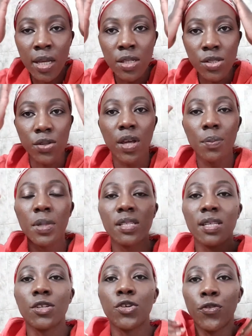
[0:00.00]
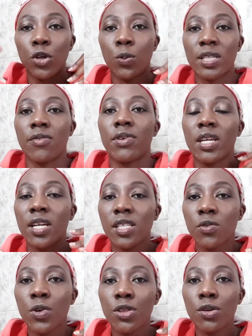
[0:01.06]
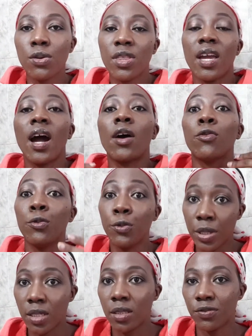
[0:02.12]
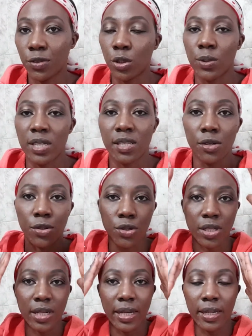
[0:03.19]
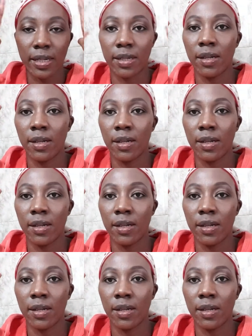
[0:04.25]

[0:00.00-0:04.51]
So that means that your followers are engaging with you. They are real followers. They're not like